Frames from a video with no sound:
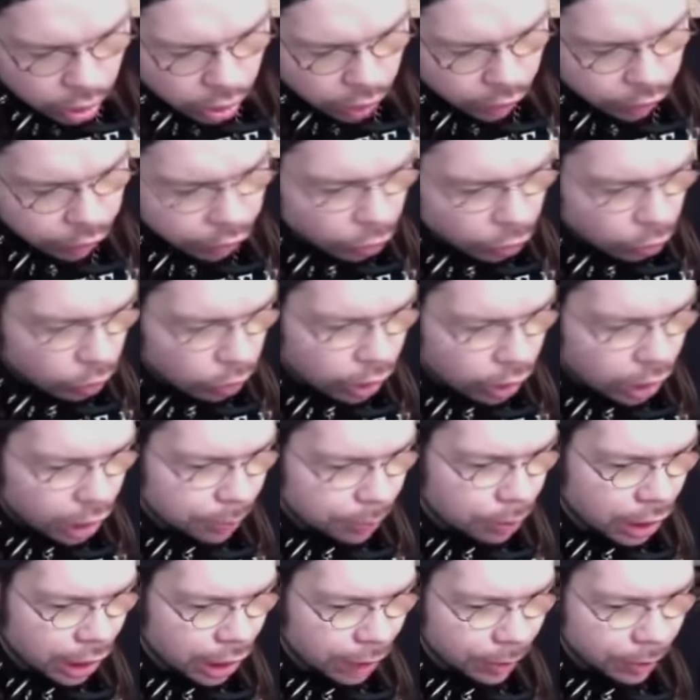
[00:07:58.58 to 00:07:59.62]
This is
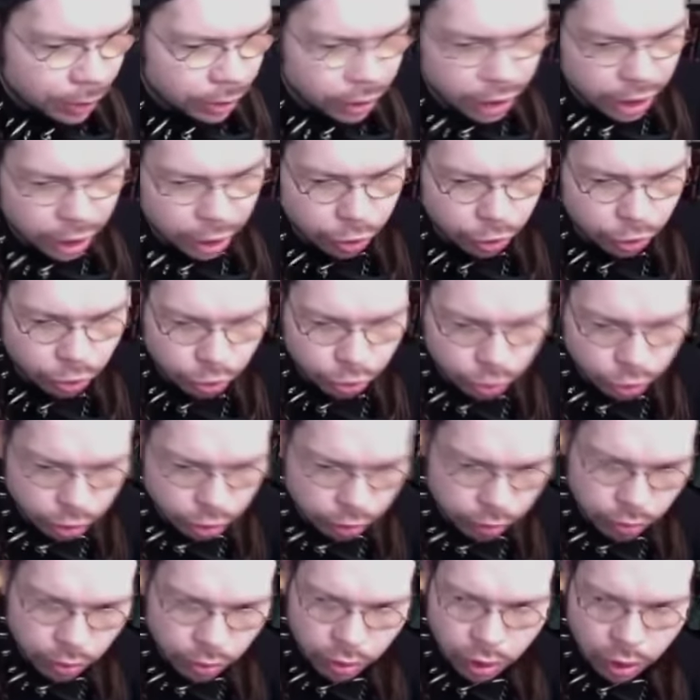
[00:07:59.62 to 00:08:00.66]
why pipe cleaners
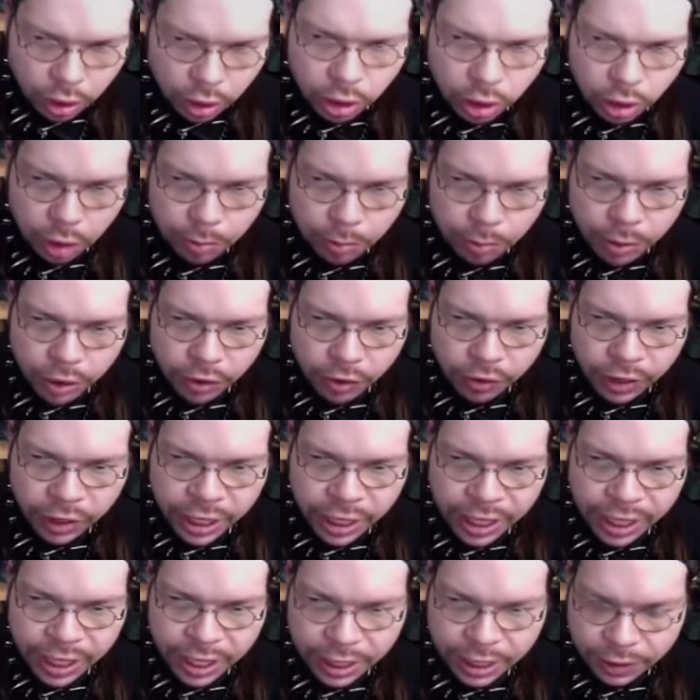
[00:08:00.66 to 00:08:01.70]
are a
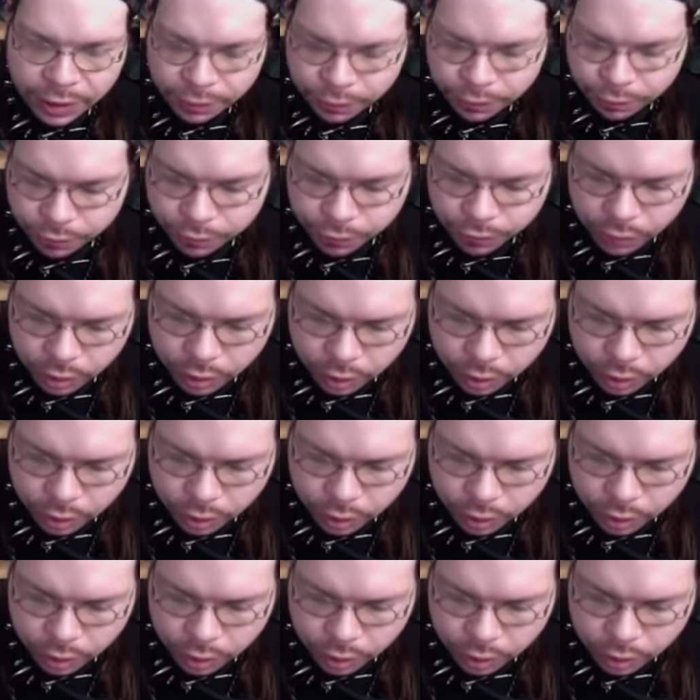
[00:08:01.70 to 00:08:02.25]
must-have.